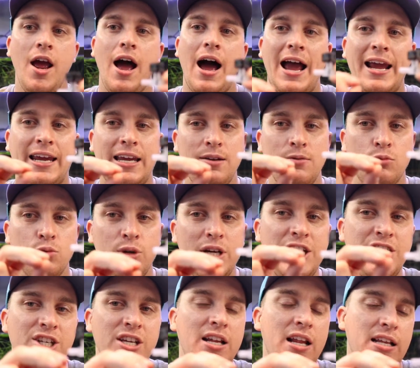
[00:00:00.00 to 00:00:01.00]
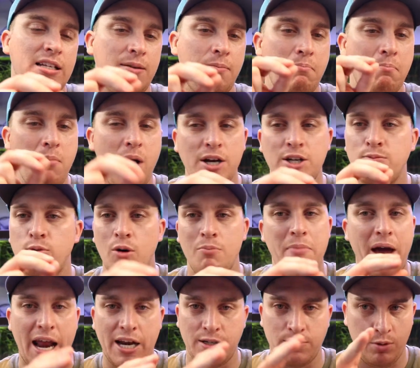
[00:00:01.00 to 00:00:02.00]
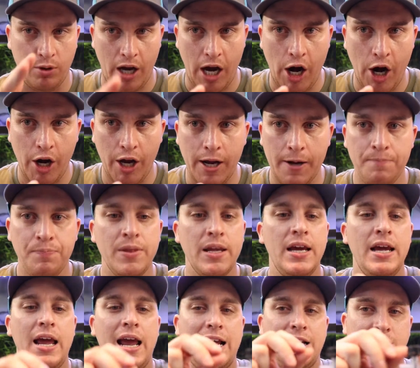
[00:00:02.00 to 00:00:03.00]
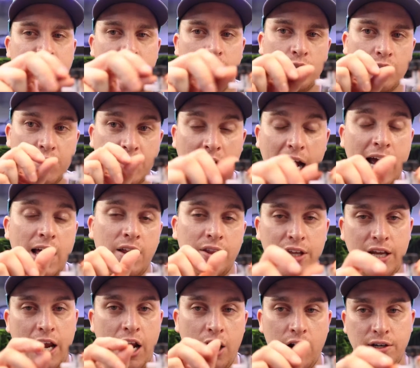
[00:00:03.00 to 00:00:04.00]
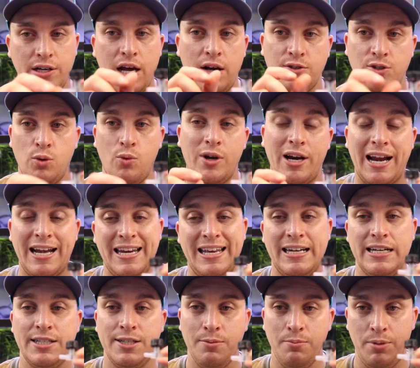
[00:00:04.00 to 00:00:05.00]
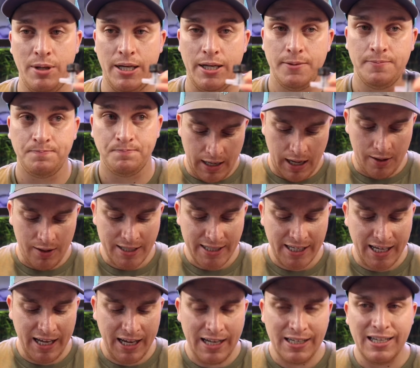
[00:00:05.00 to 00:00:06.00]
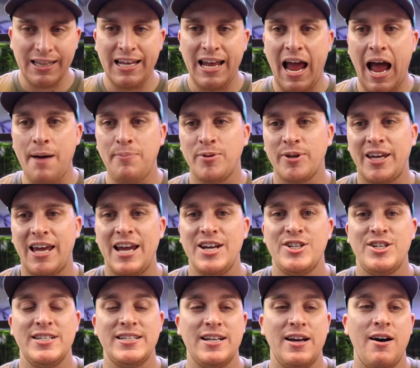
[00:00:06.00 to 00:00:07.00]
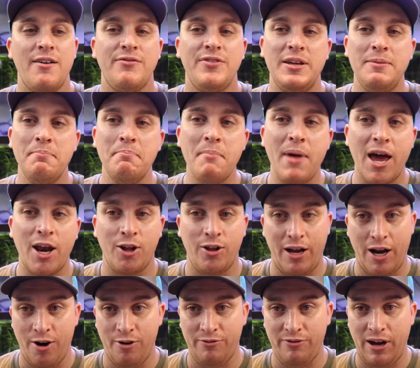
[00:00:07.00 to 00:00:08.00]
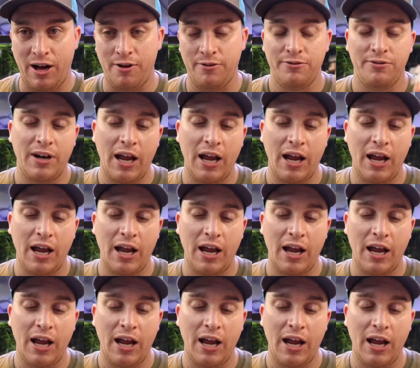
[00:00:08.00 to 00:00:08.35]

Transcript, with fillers: I can reach it as a much more manageable area and still dial the air down to what I need it to be. Now let's get into the applications of the metal air valve.